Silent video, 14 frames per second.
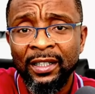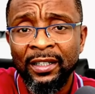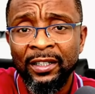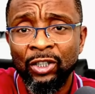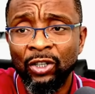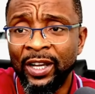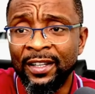
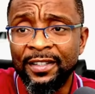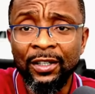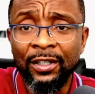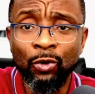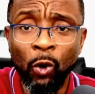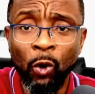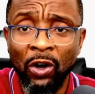You can still
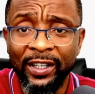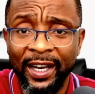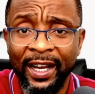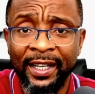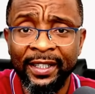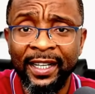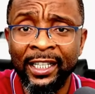go
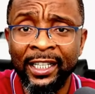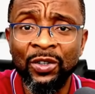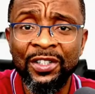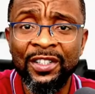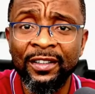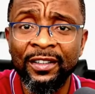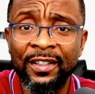online and you will
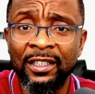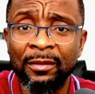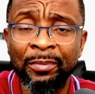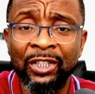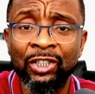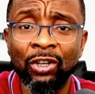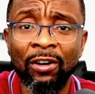still see the
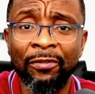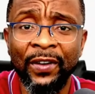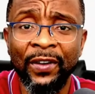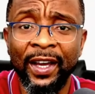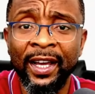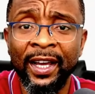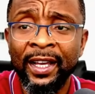picture of uh,